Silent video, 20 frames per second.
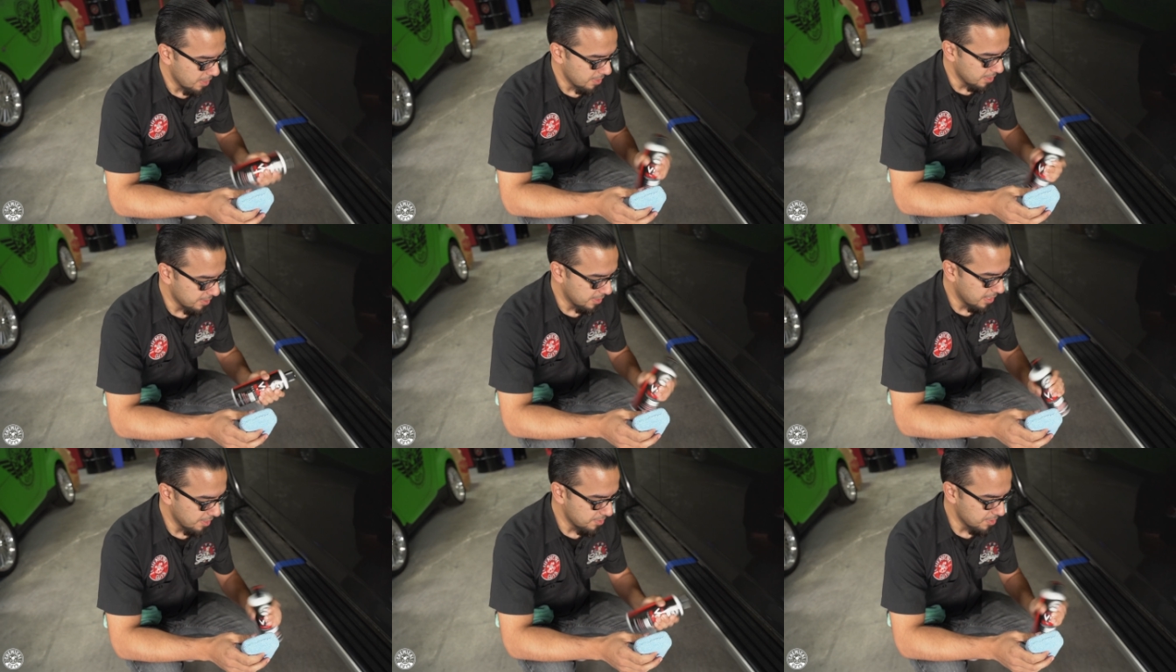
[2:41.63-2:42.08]

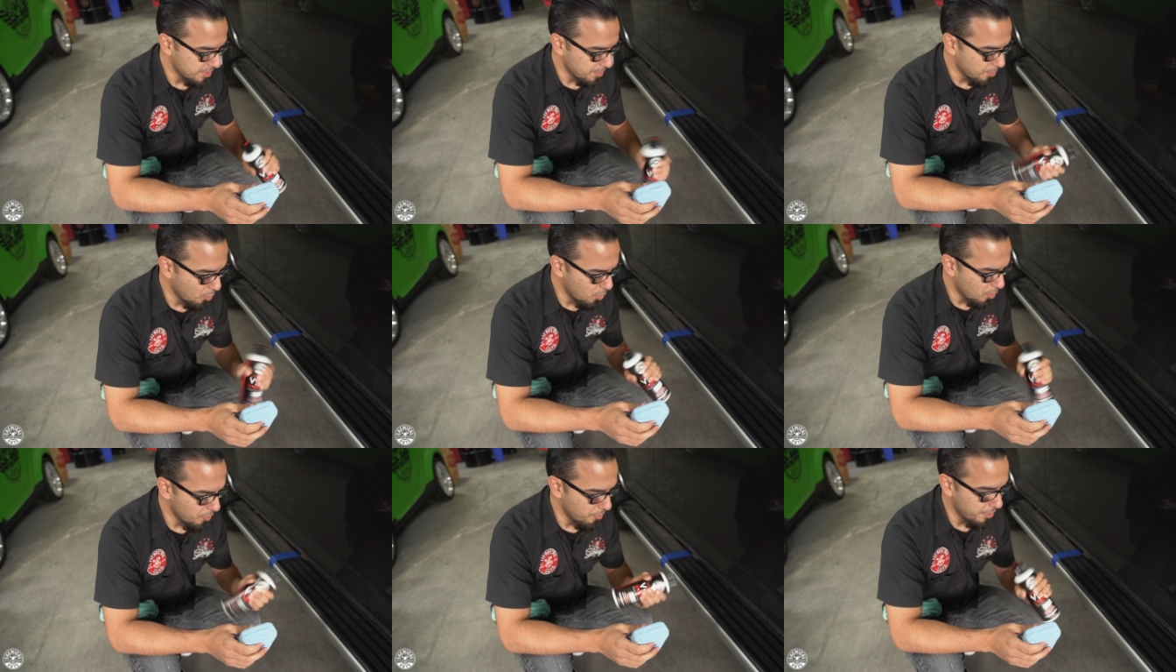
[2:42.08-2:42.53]
This gives it
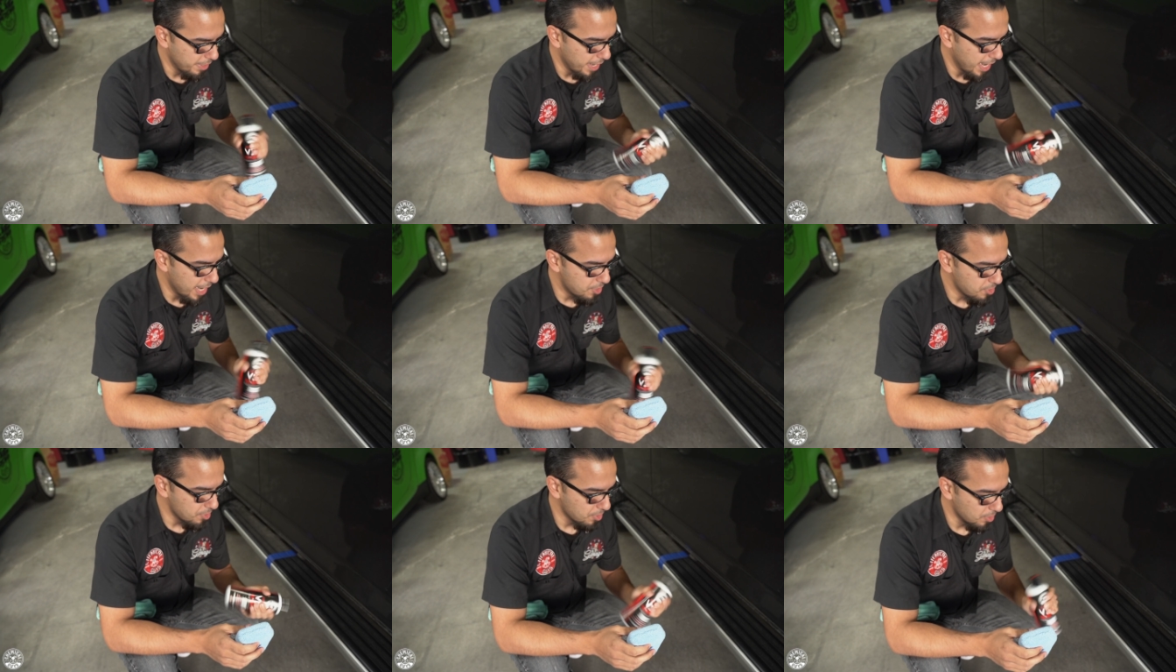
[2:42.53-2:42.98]
more of a
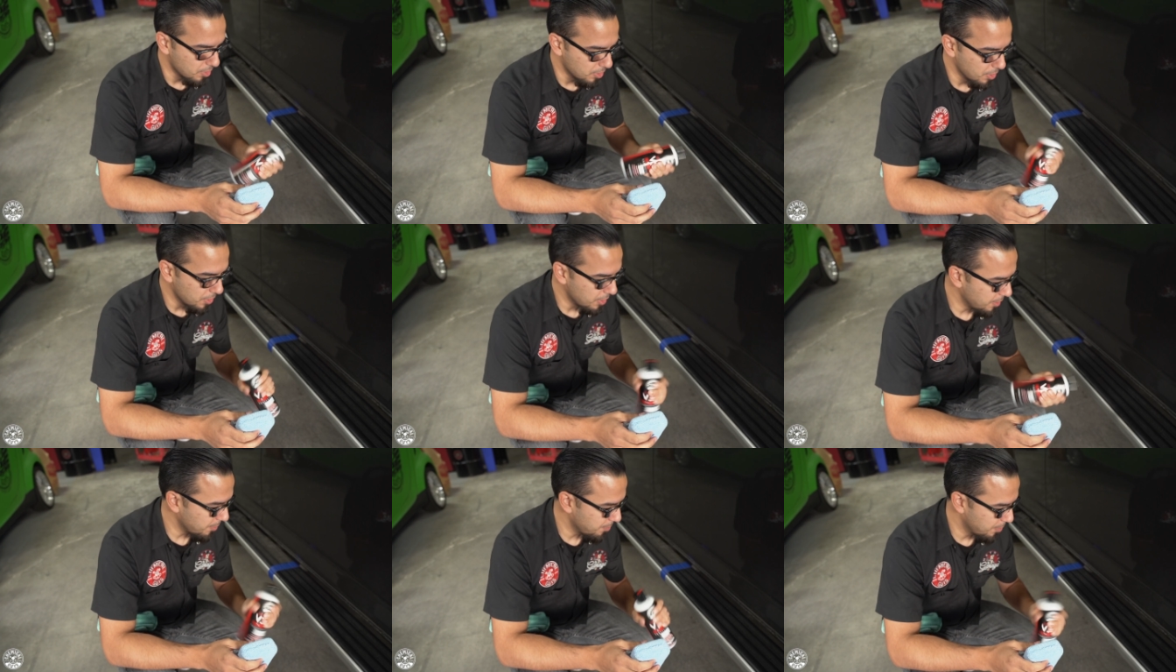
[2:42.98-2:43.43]
natural
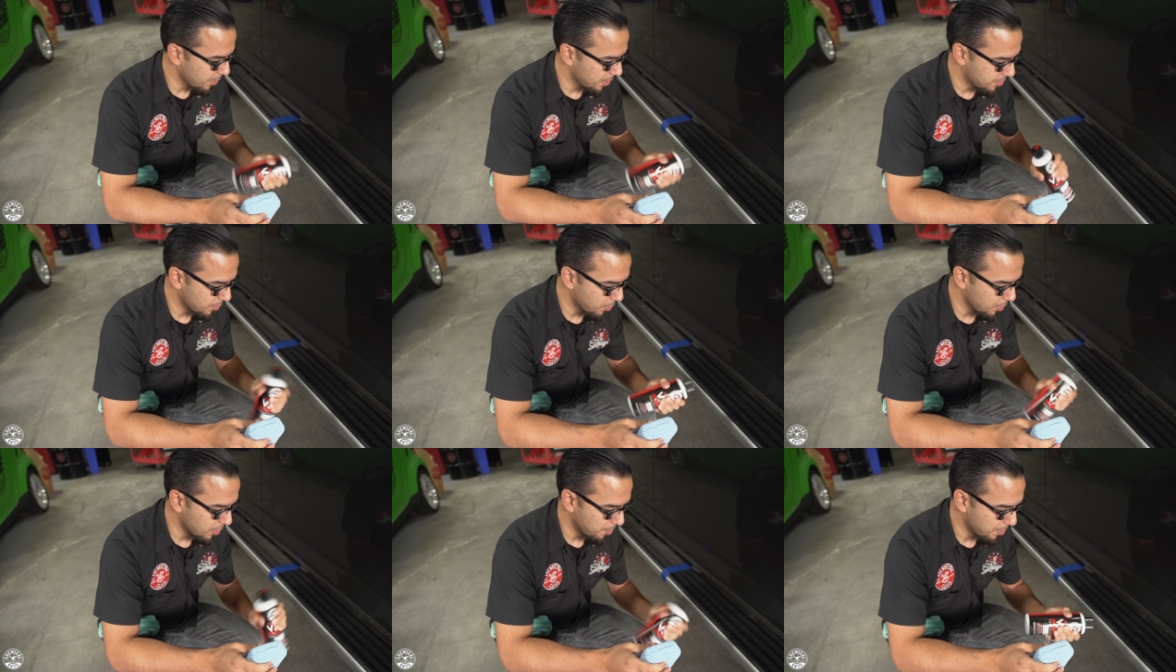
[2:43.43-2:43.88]
look, but
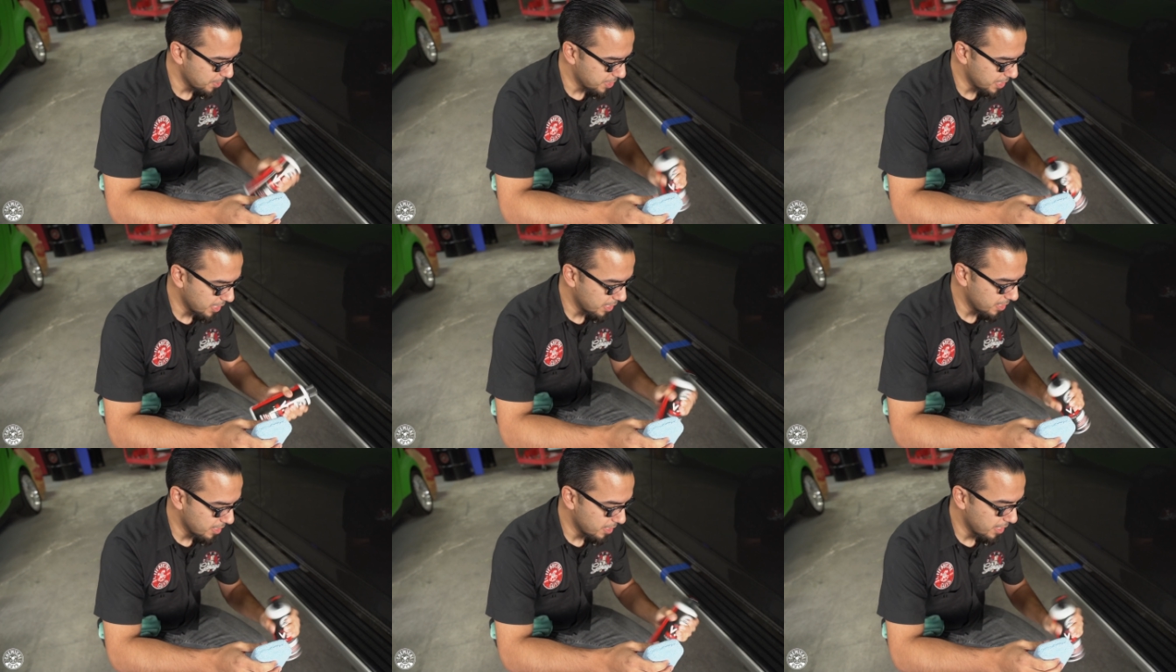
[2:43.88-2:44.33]
it's going to
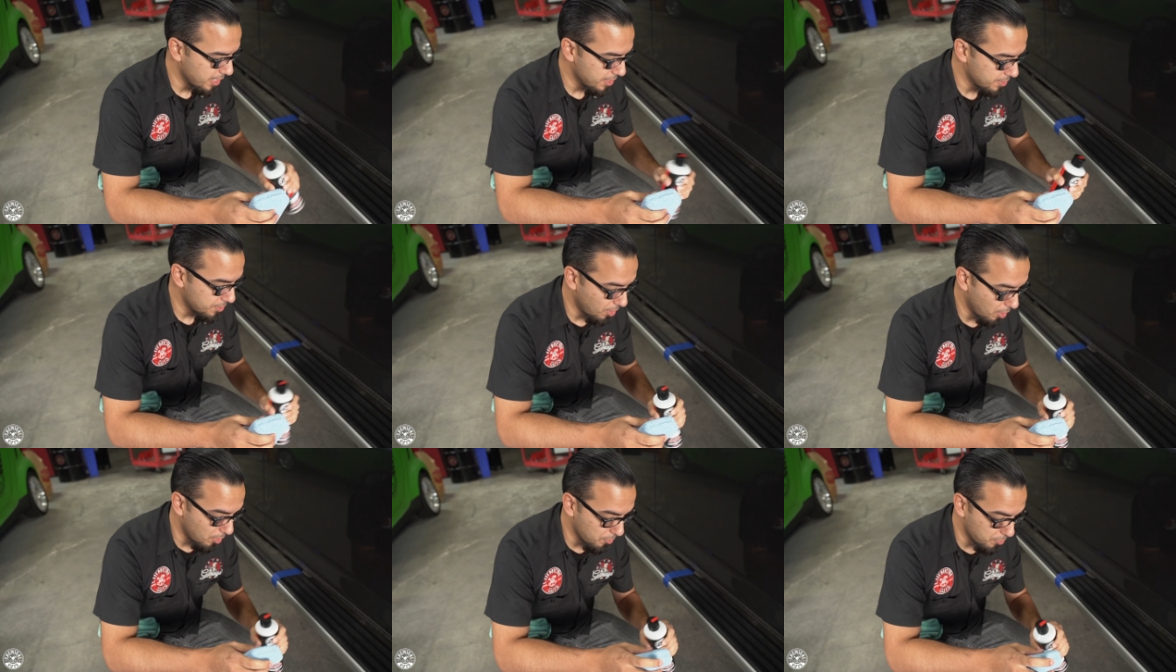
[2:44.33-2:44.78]
protect it
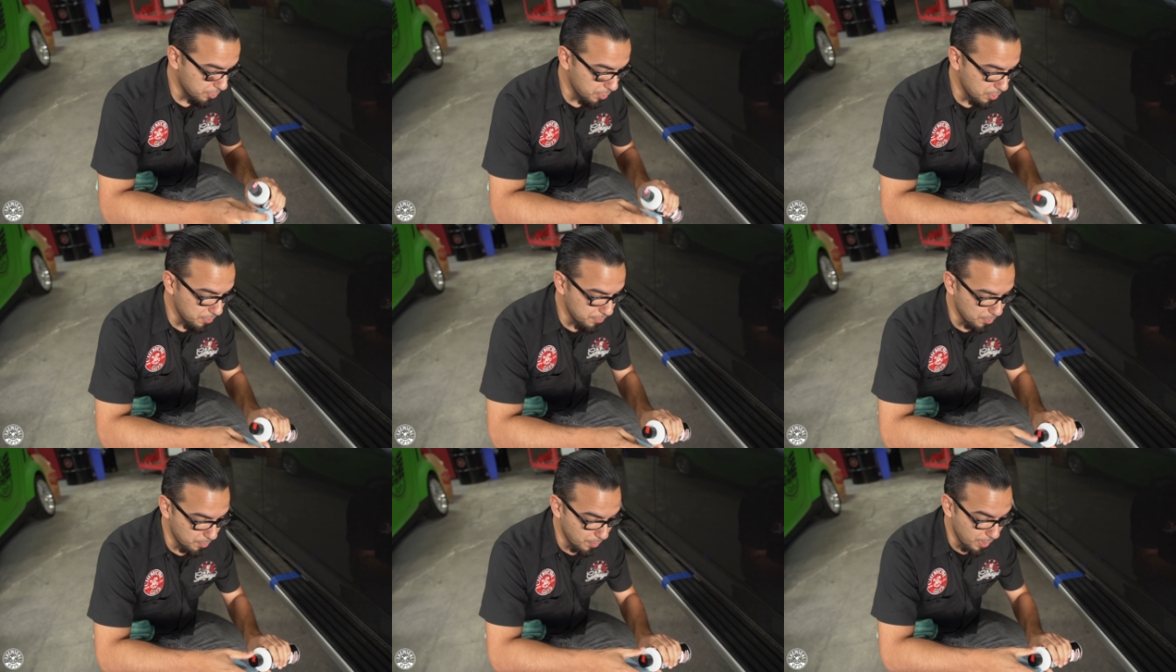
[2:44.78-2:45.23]
against harmful
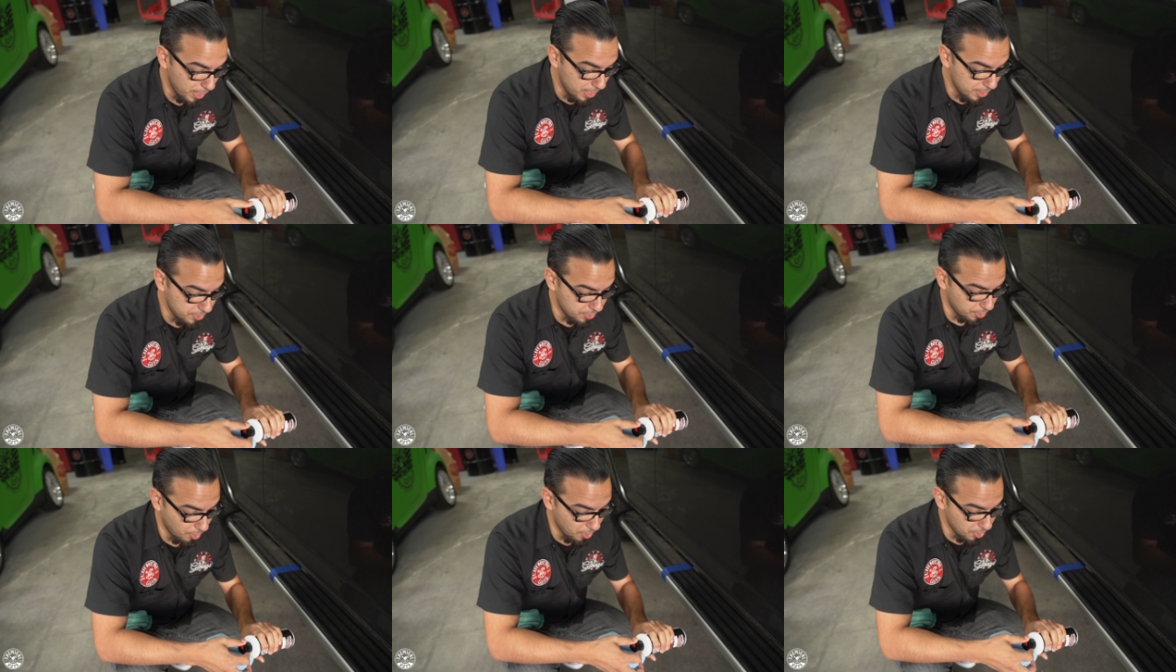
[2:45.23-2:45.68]
U V
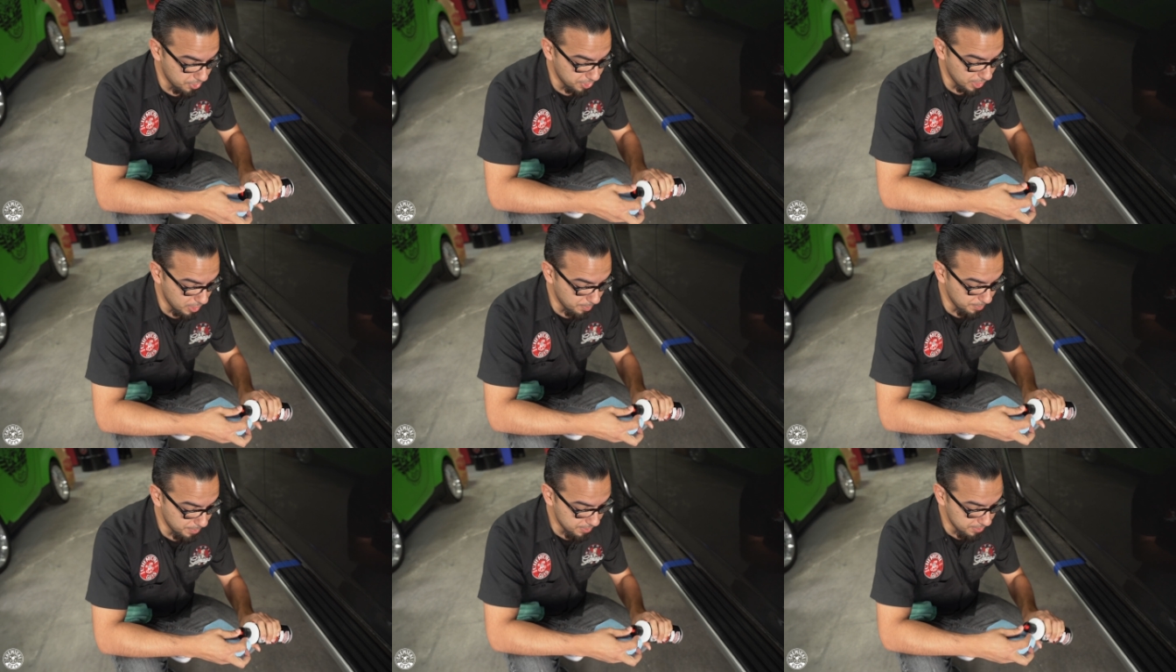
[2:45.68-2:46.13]
rays or harsh
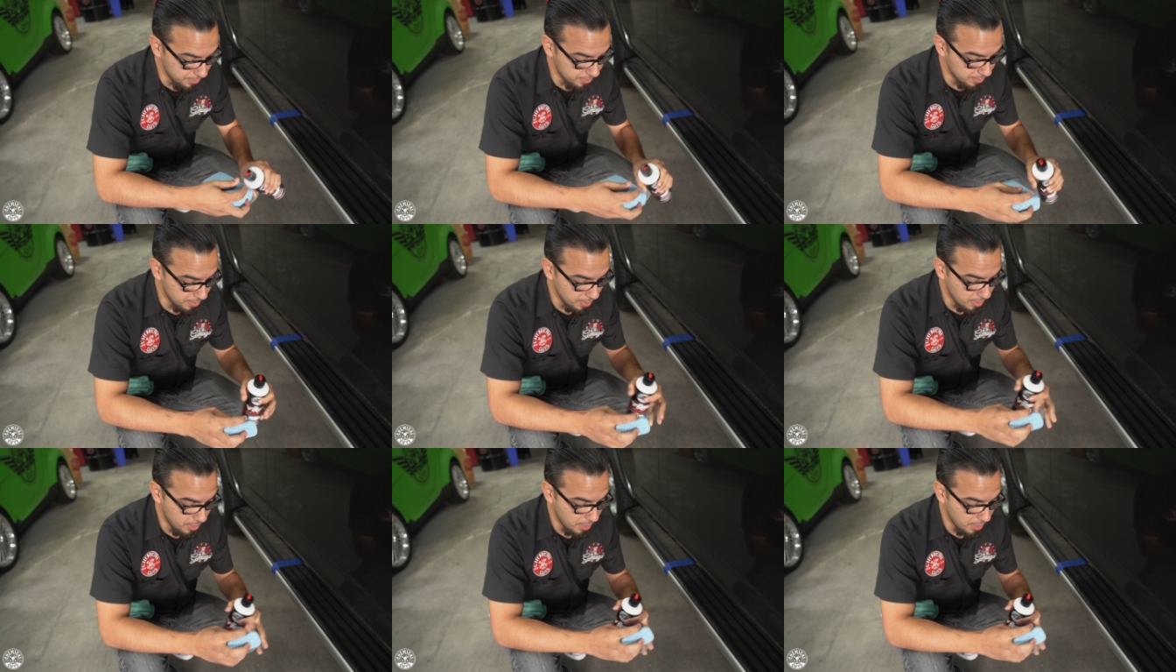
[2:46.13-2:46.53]
elements.